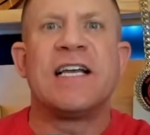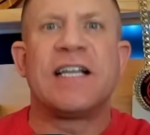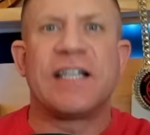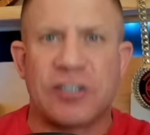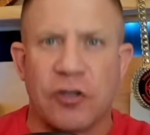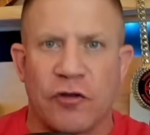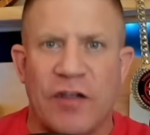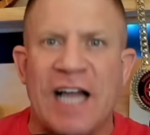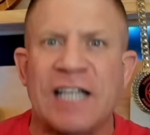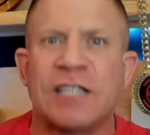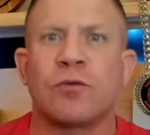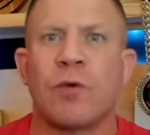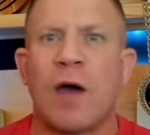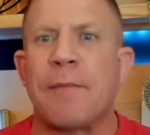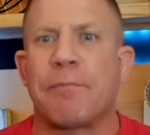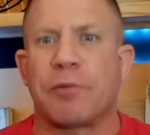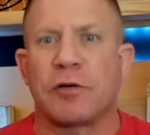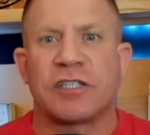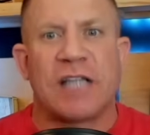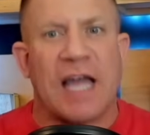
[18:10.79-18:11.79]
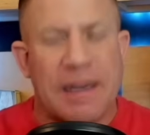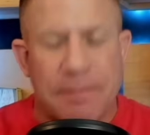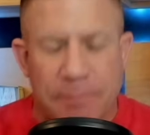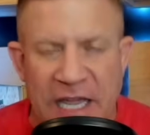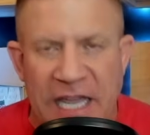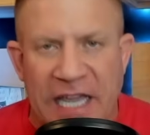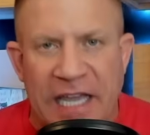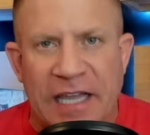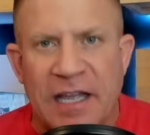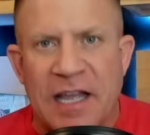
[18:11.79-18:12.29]
And so that's why a person like
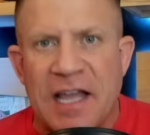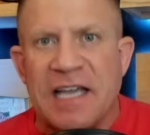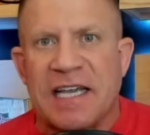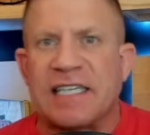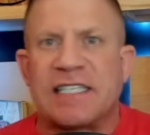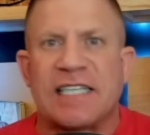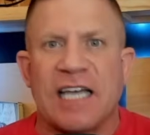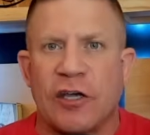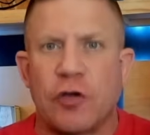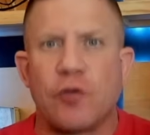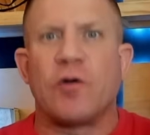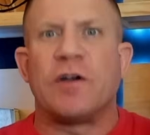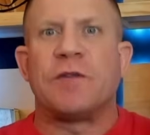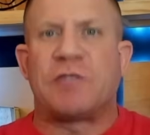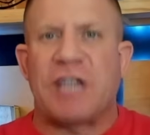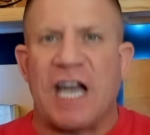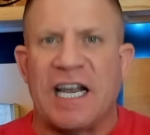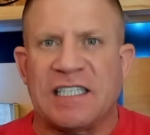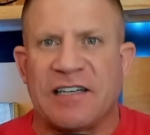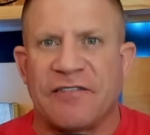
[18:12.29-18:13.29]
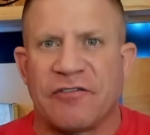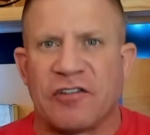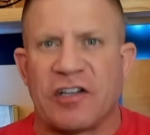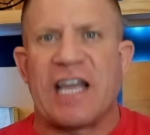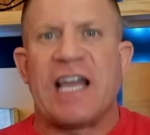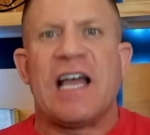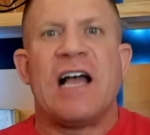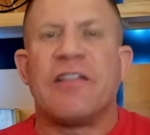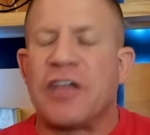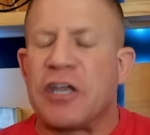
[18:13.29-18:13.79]
me can tell you
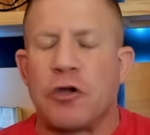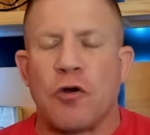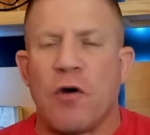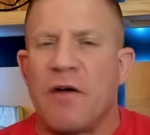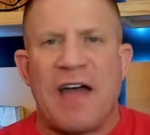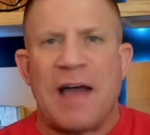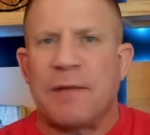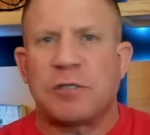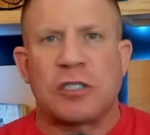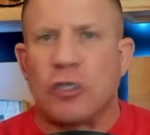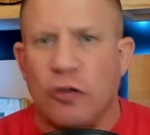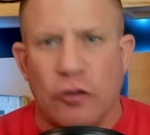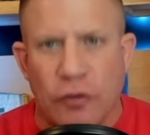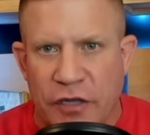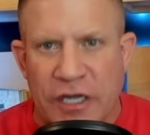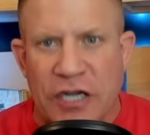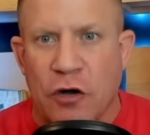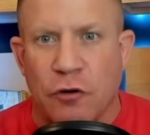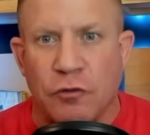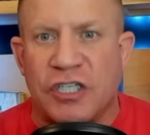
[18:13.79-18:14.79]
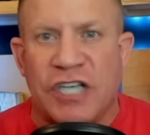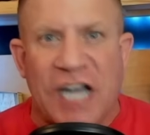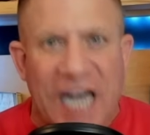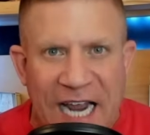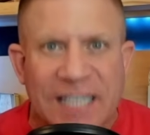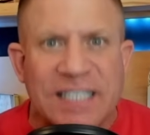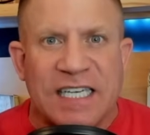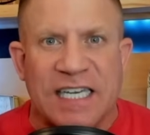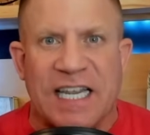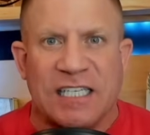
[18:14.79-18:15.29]
objectively that you have absolutely no
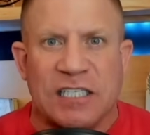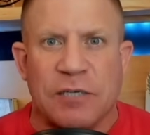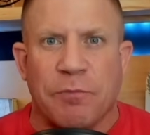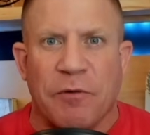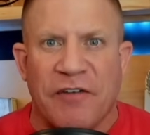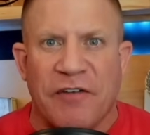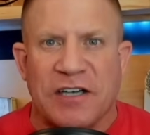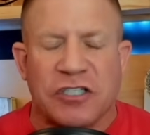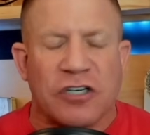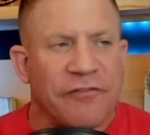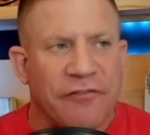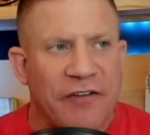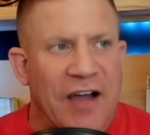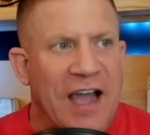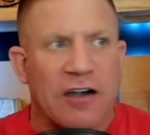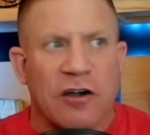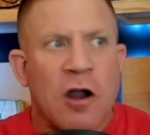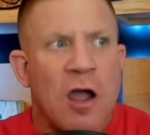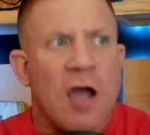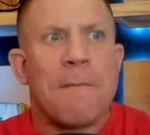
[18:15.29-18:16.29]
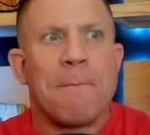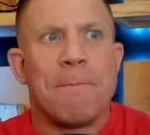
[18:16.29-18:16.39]
chance against a professional fighter,